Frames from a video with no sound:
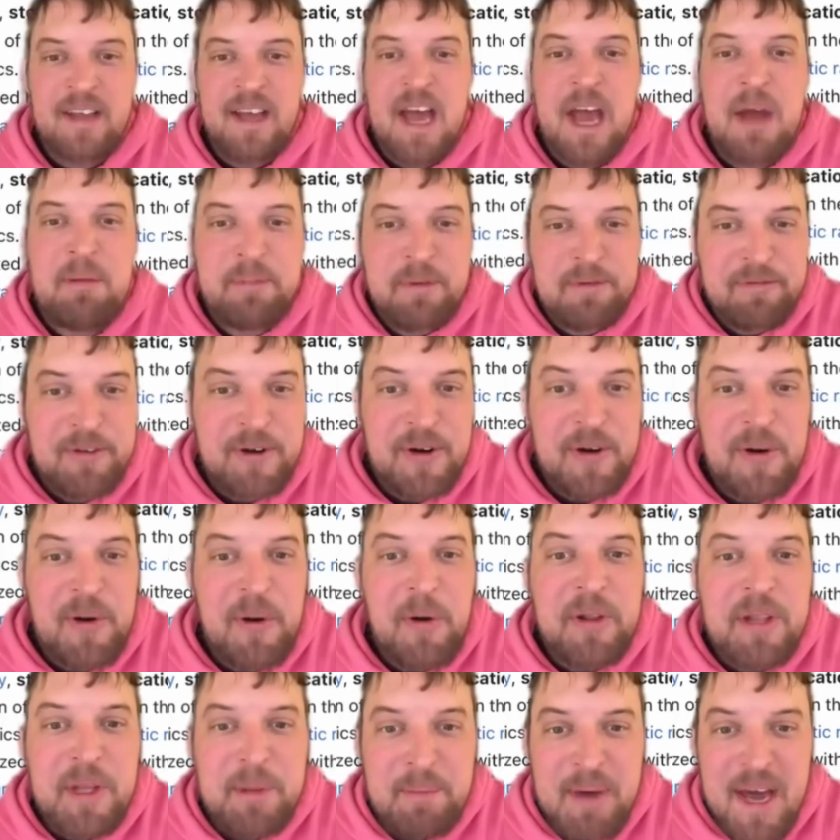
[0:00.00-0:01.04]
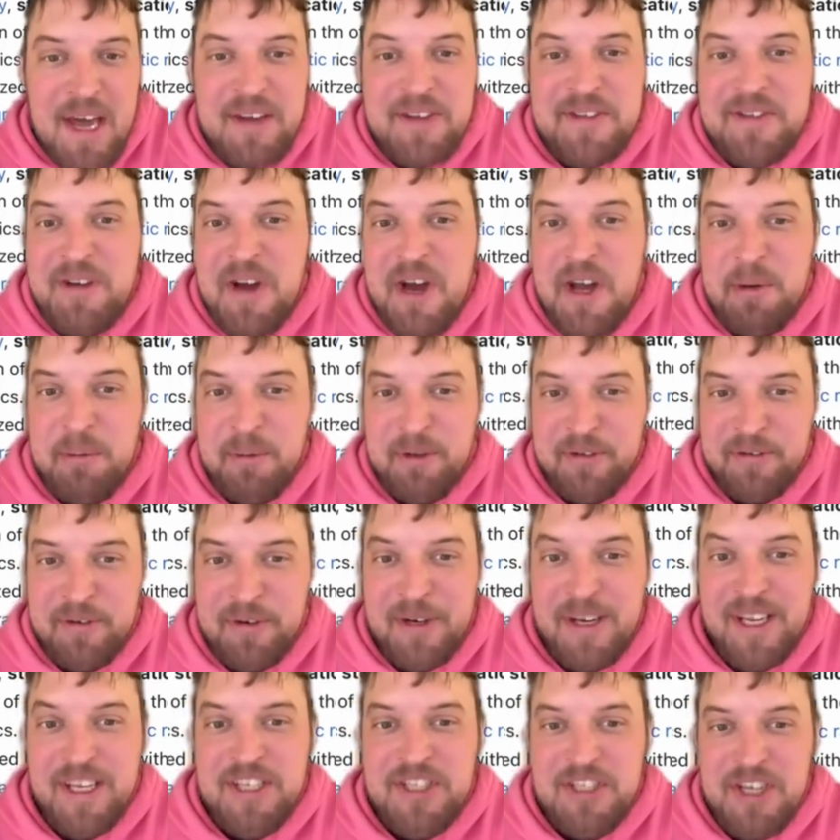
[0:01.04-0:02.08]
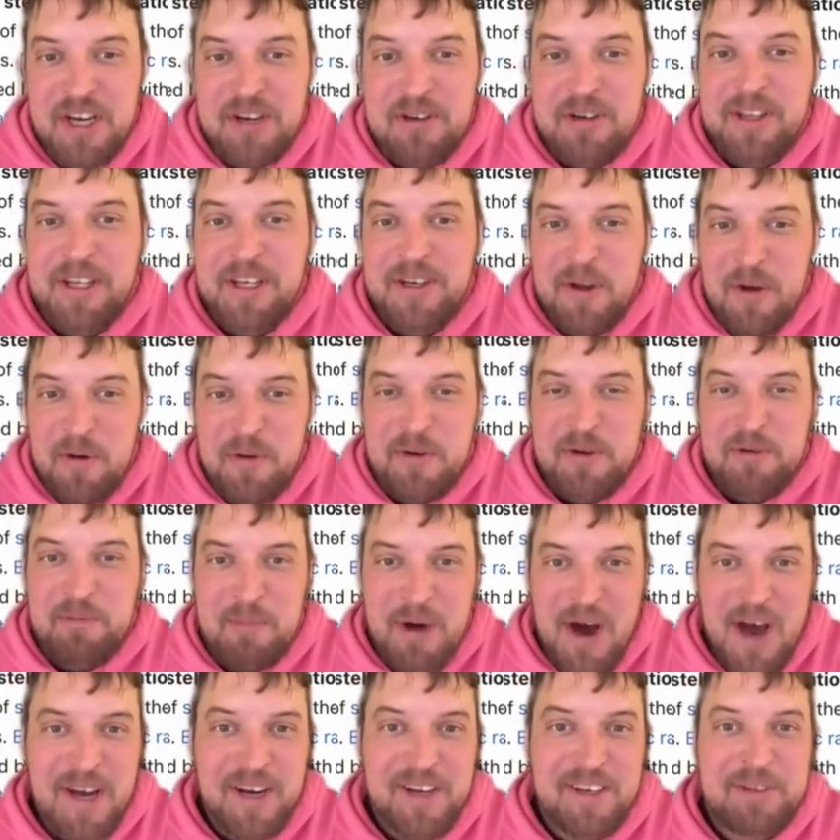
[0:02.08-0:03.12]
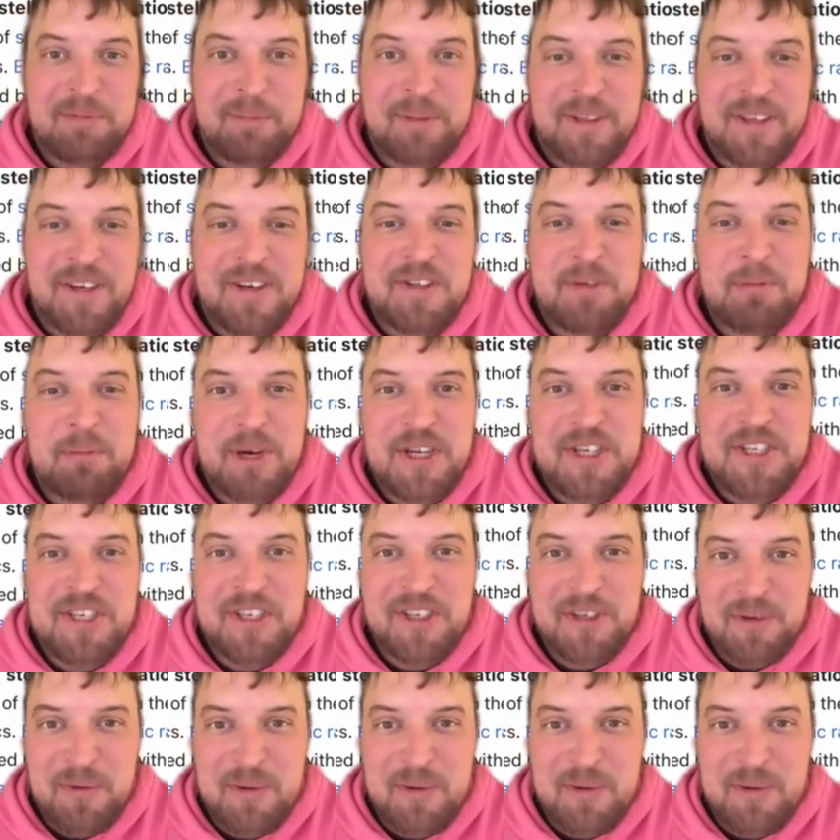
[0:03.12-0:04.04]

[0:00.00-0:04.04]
I prefer only bad astronomers forget generally known mnemonics, but there's a bunch of good